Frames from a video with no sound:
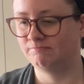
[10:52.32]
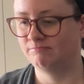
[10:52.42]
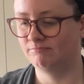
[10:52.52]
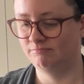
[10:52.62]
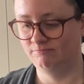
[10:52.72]

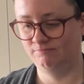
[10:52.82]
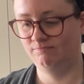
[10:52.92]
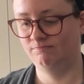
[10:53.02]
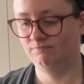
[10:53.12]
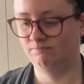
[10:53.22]

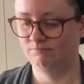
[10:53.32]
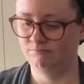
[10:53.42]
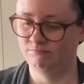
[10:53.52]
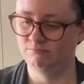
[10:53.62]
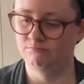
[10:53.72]

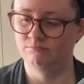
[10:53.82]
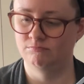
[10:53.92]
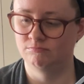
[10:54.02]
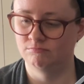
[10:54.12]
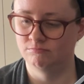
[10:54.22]

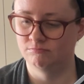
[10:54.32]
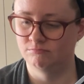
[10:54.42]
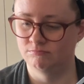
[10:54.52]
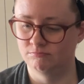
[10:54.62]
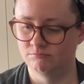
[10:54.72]

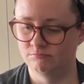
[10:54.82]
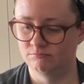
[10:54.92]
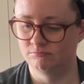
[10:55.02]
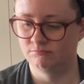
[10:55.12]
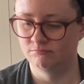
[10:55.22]

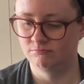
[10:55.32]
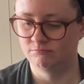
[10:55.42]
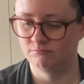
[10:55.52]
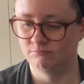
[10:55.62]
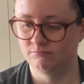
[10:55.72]

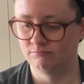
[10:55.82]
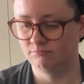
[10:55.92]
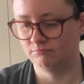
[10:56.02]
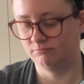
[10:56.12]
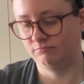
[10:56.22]
[no speech]